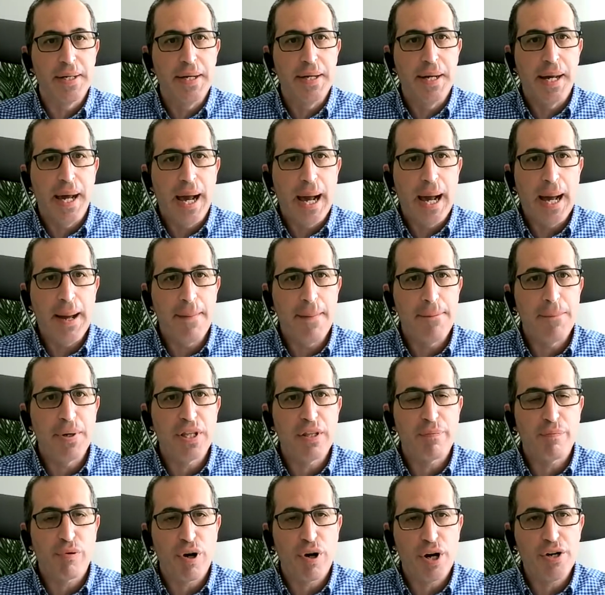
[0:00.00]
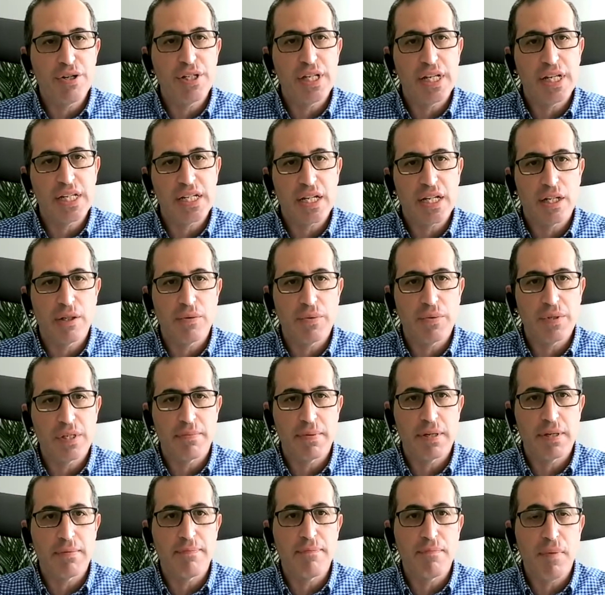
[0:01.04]
But the process can also be
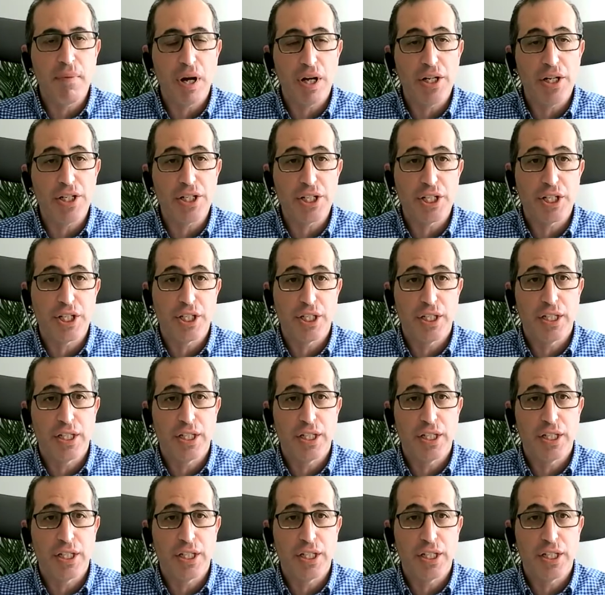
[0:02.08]
much